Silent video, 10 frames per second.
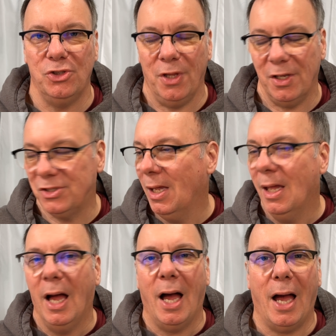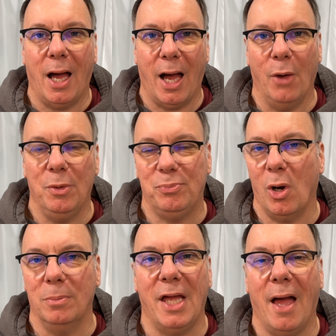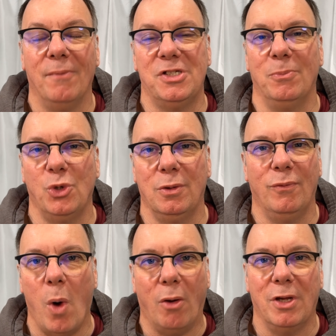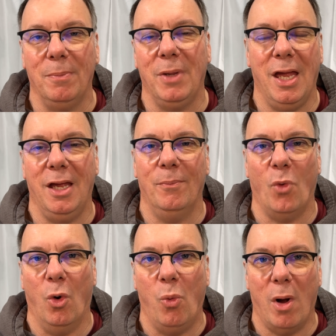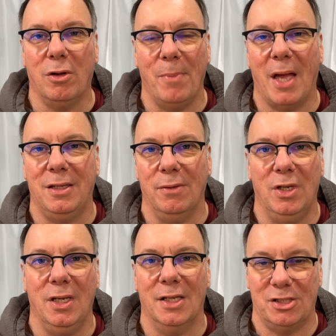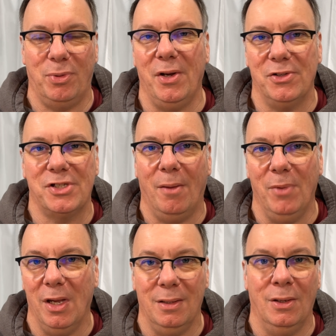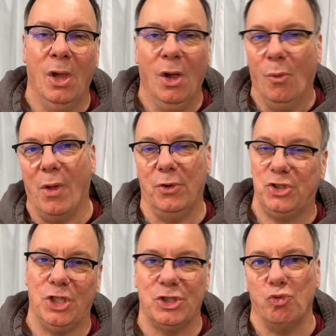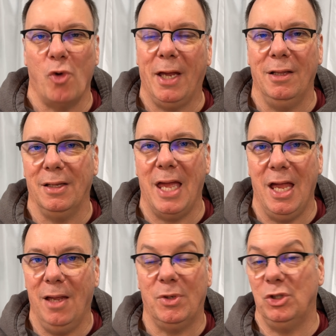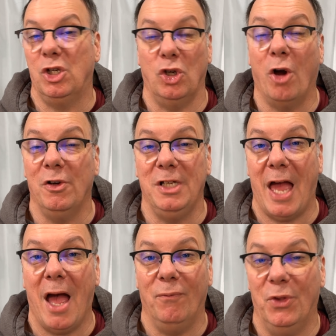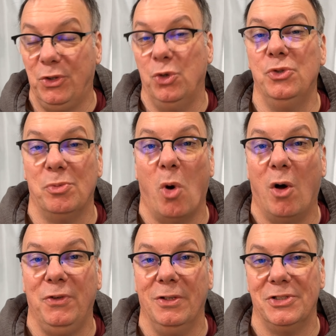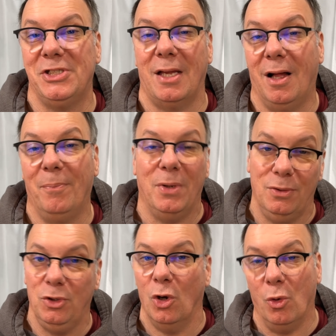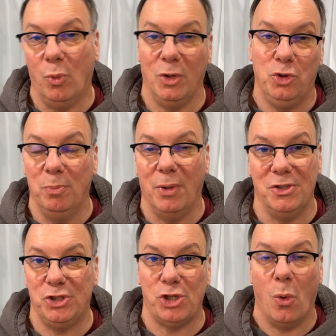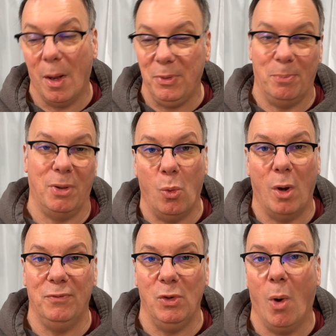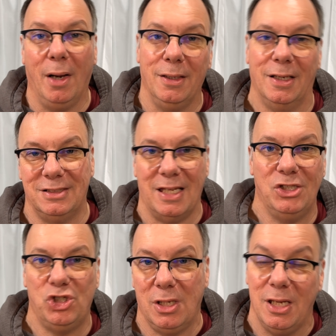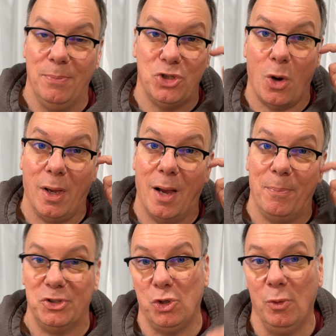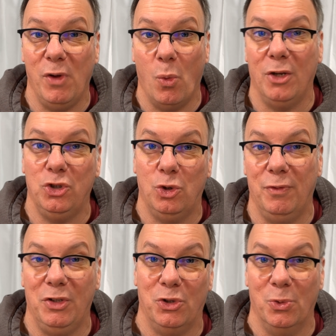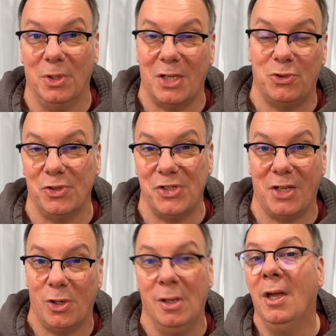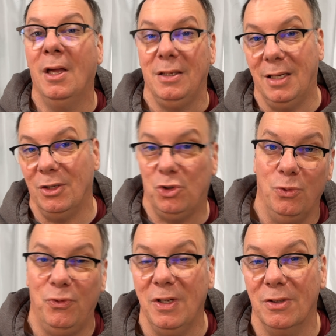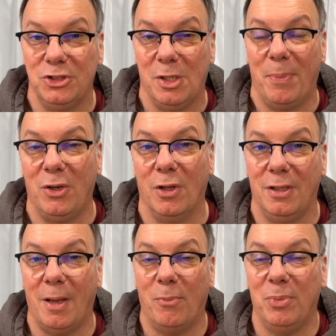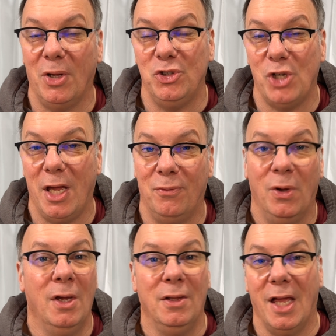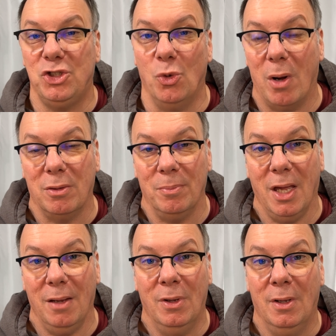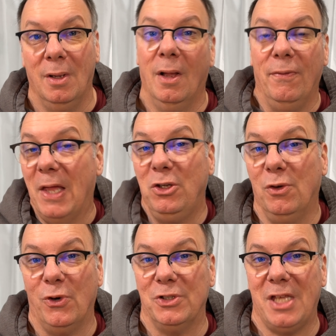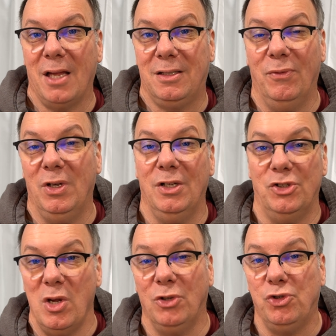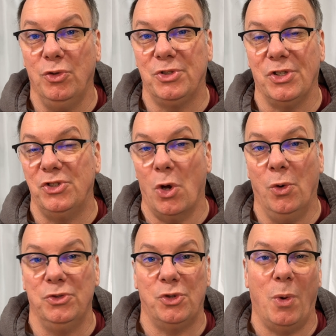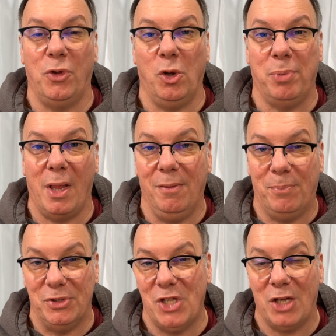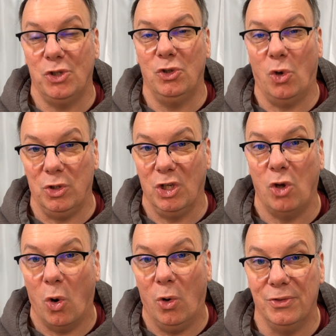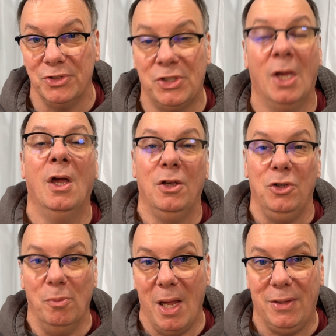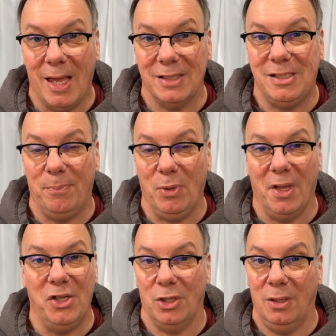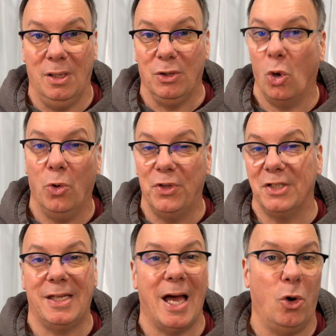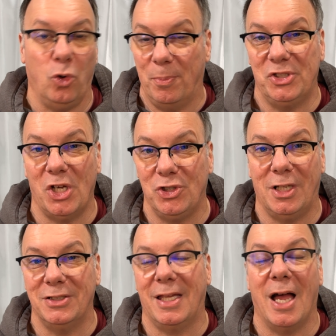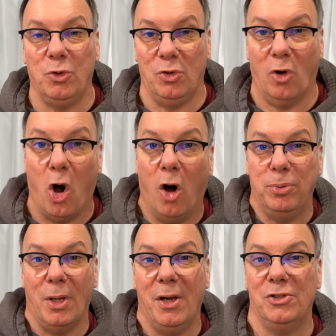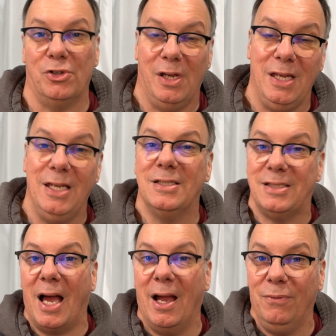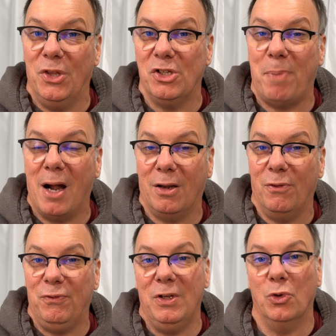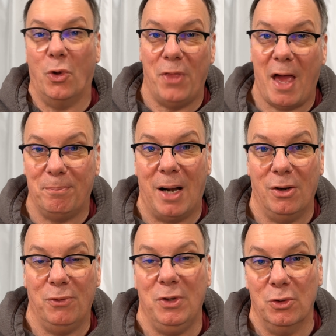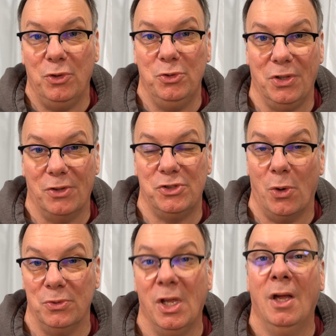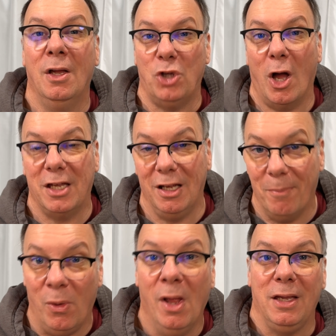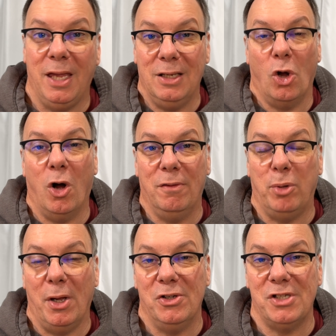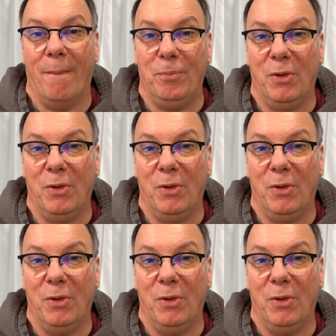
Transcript: this, I would probably have some sort of welcome game or welcome activity as the players come in, whether it's just a regular game, because you can already have the 2 small fields set up. And, when 2 players show up, you play 1v1. And as they keep showing up, it's 2v1, 2v2, etc., etc. You get 2 fields depending on the number of players you have. That's your welcome game. Then your first activity is you introduce the zones, and whether you're playing possession or to goals, you make that stipulation. Goal doesn't count or possession doesn't count till all players are inside this part of the field or that part of the field using the zones, talking about getting all the players up the